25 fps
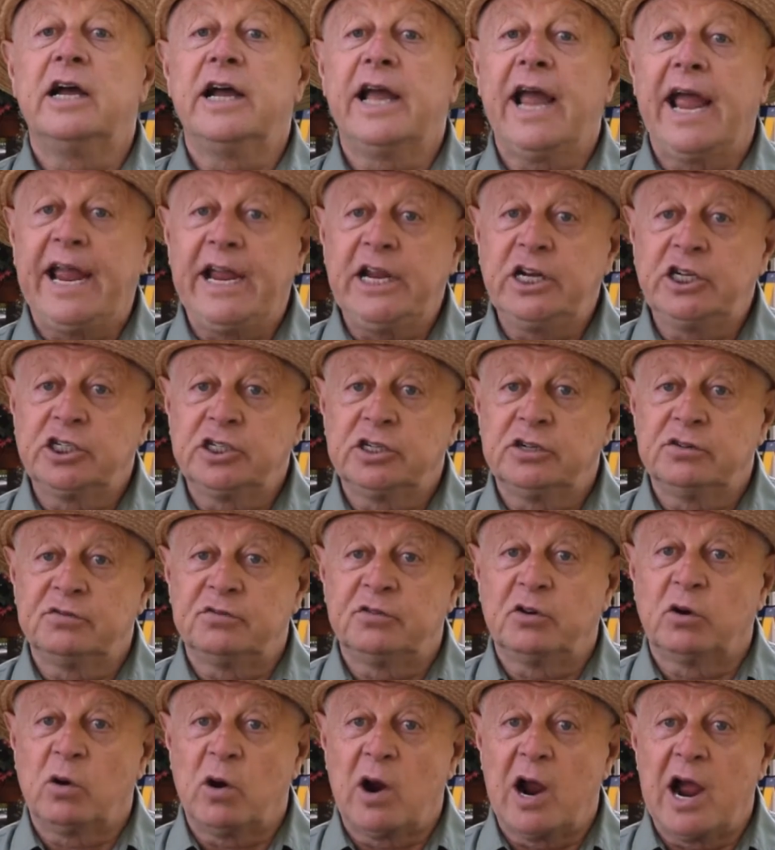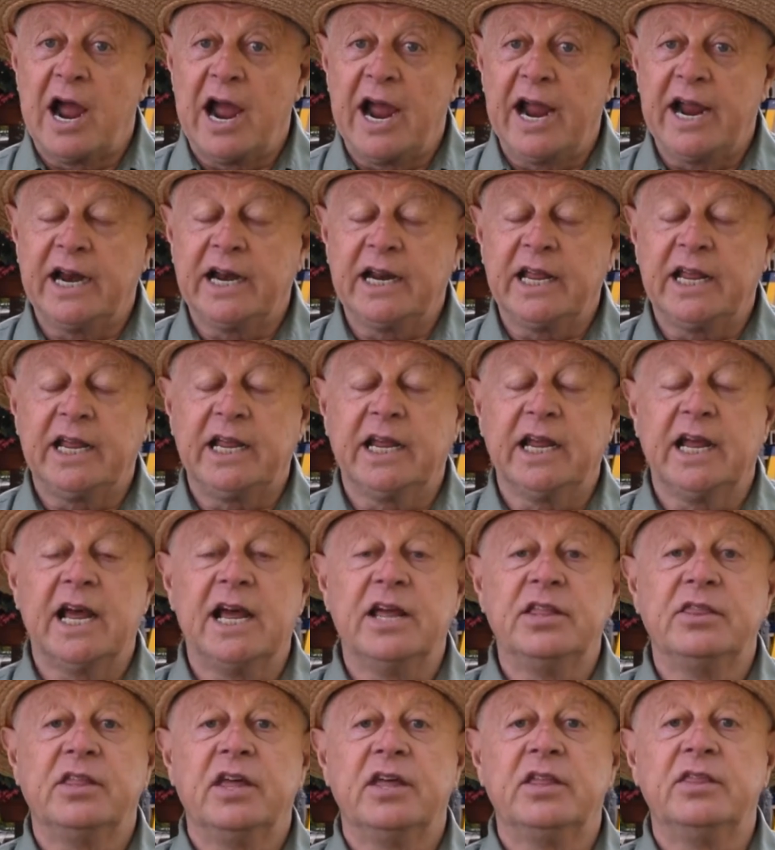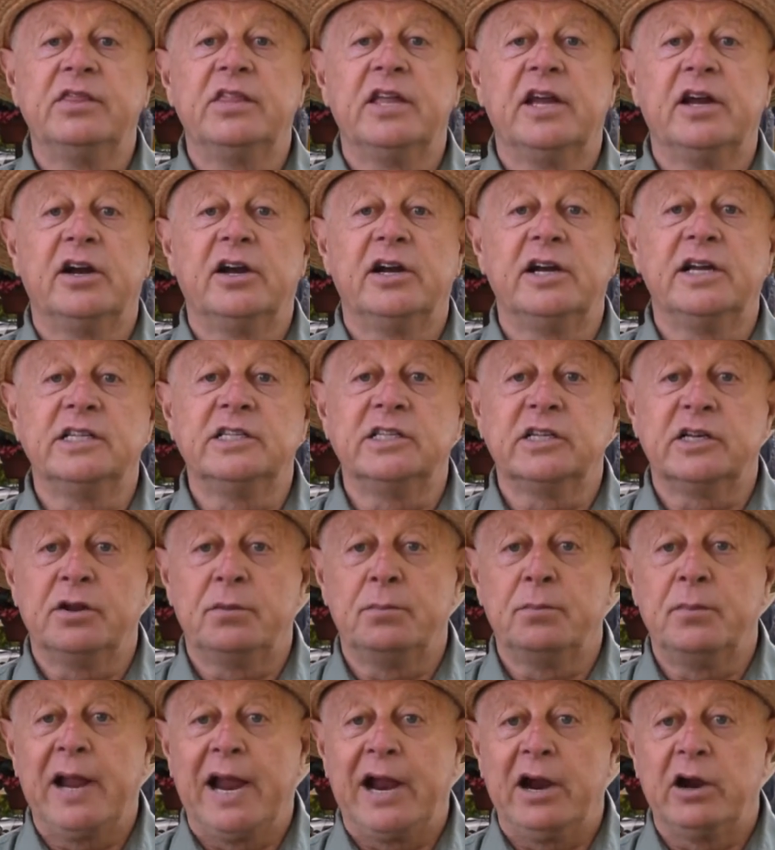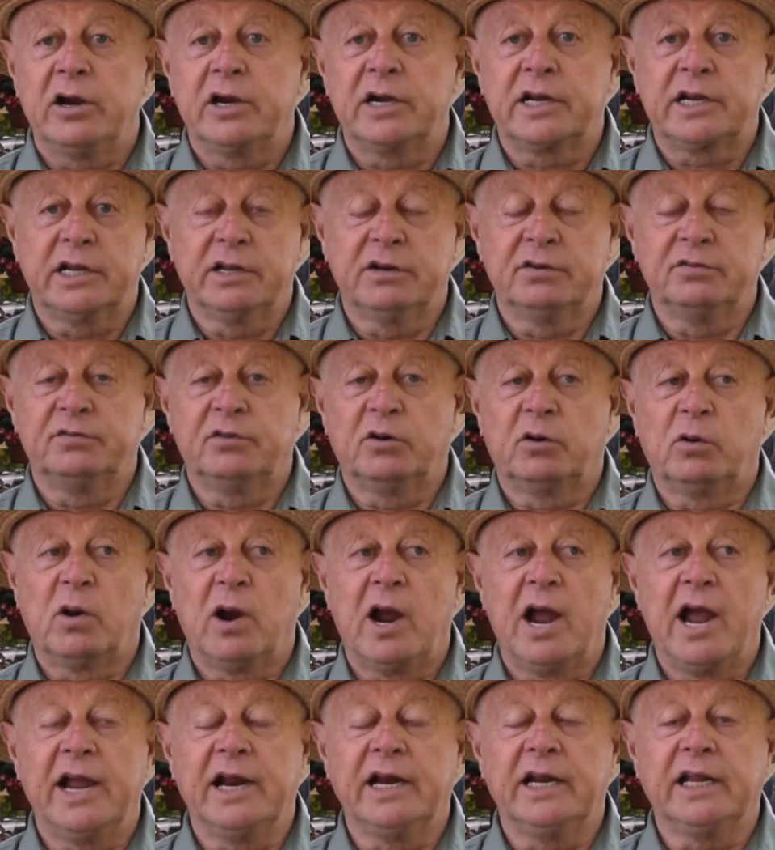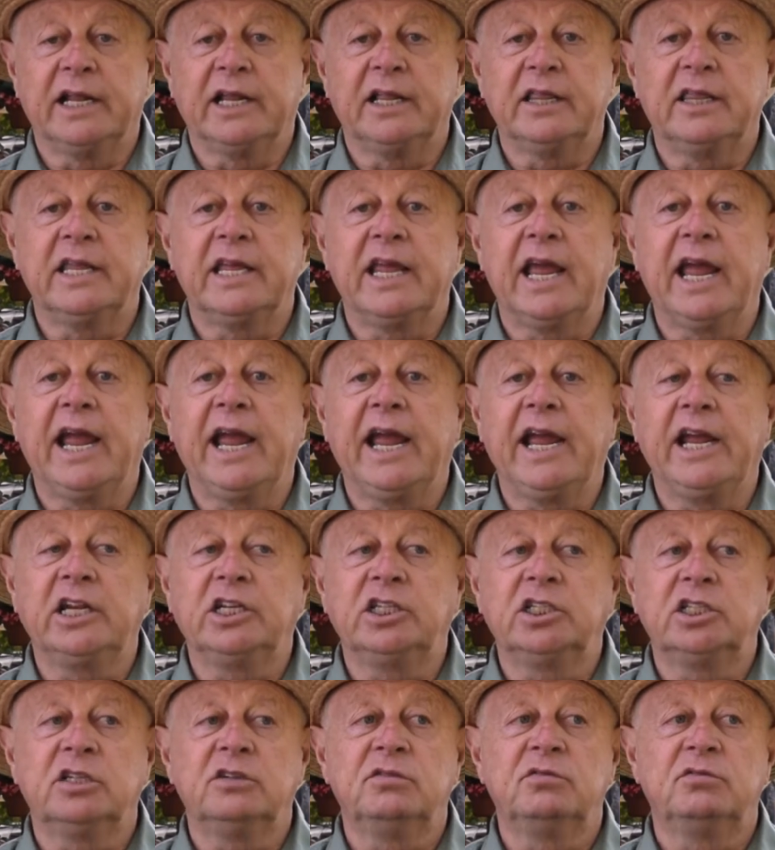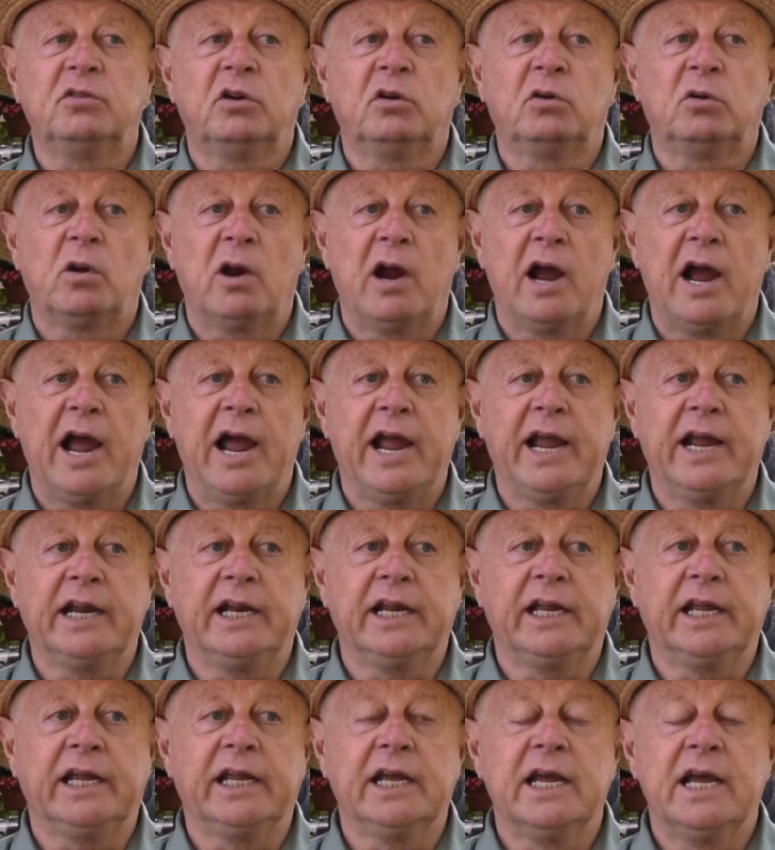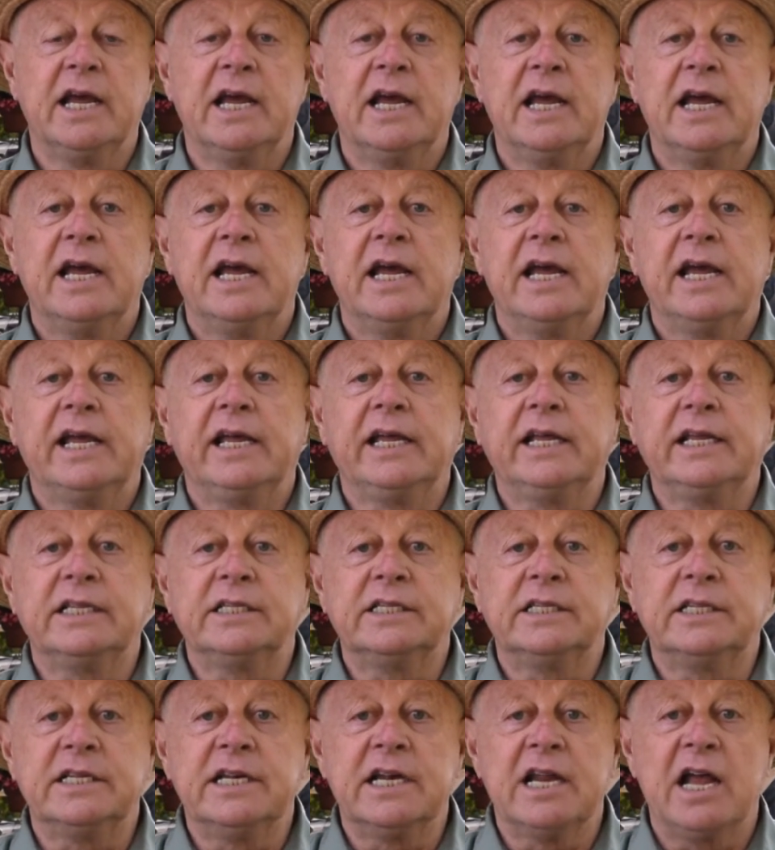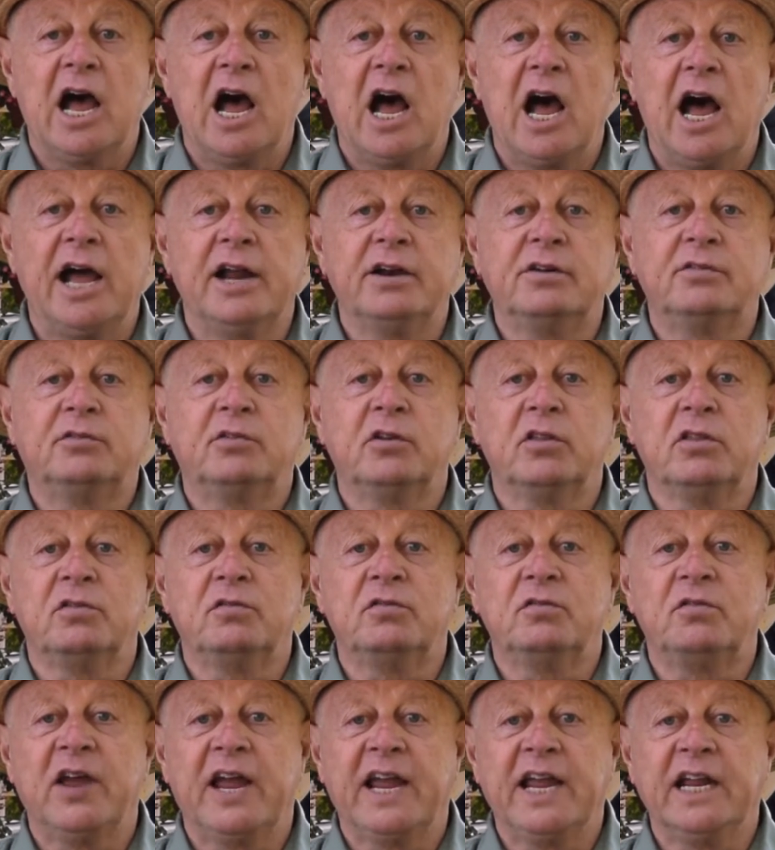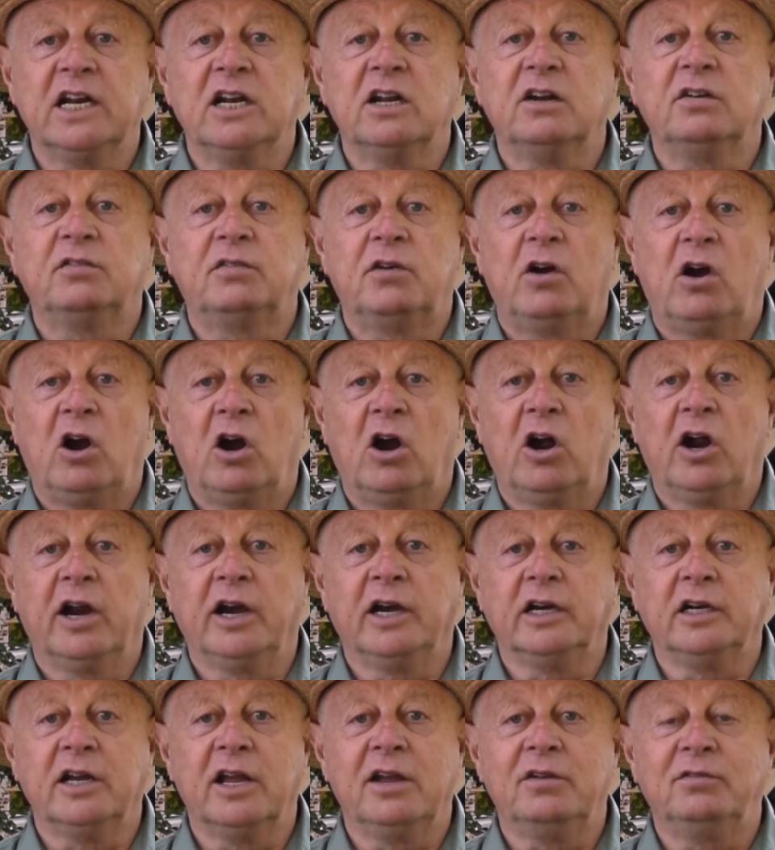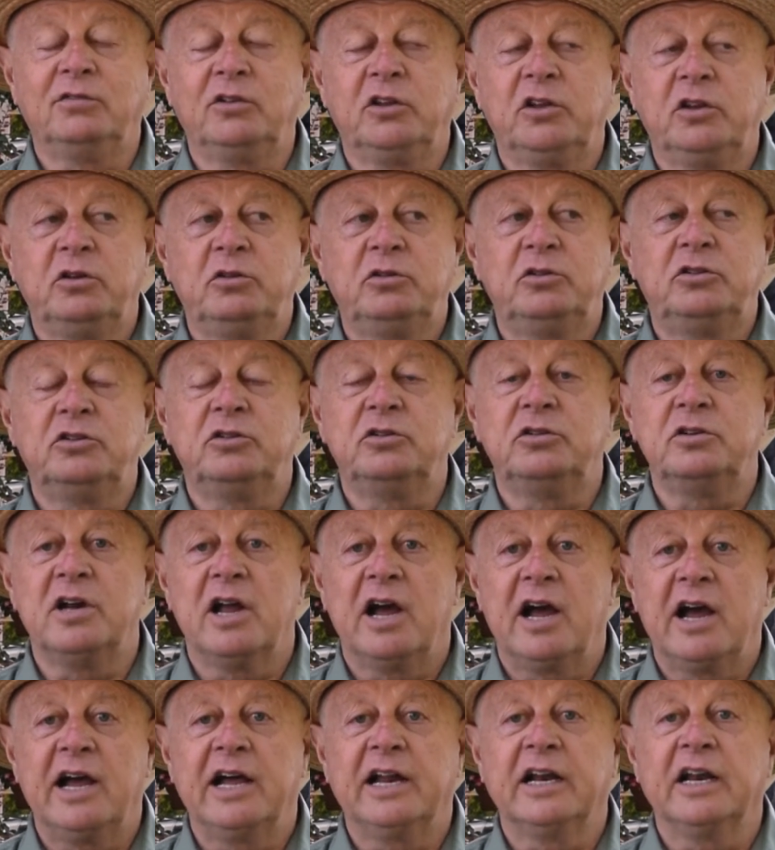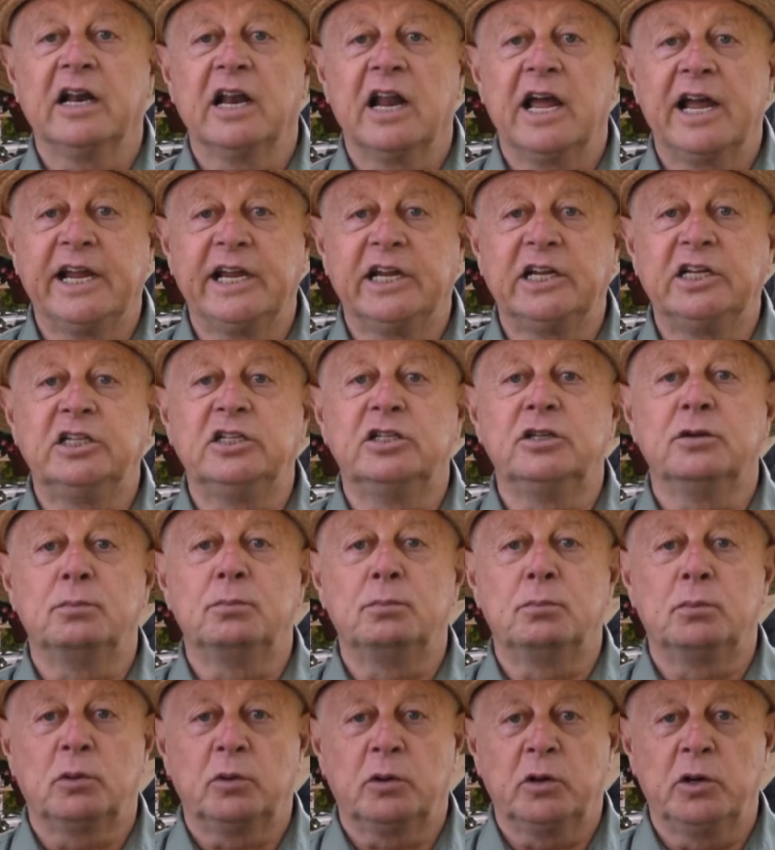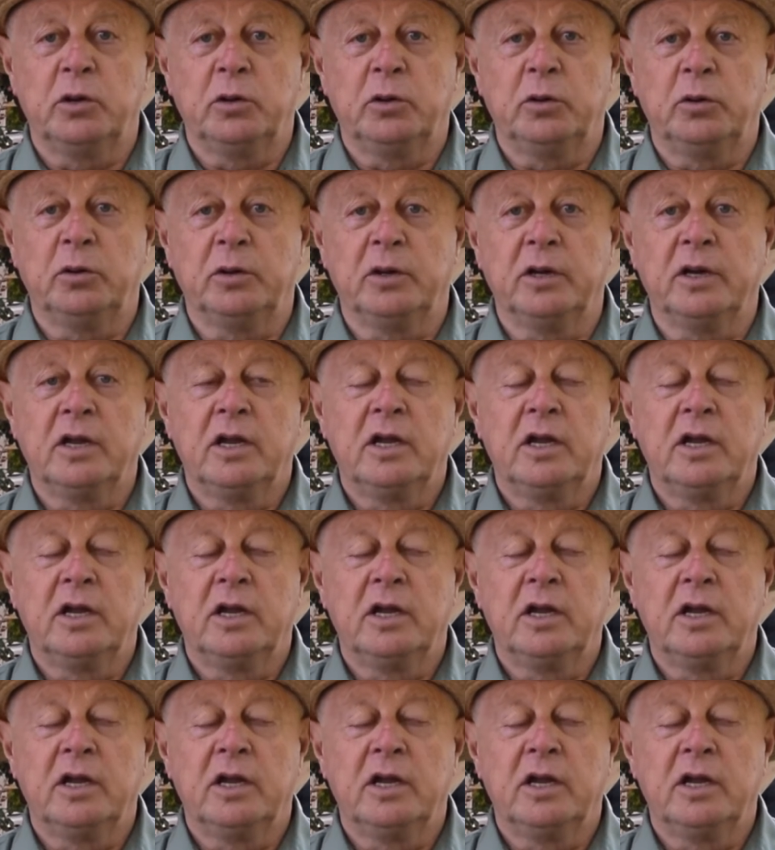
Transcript: Asian variety and then there is an American variety. The Asian variety is not for the faint of heart. If you do not like to prune,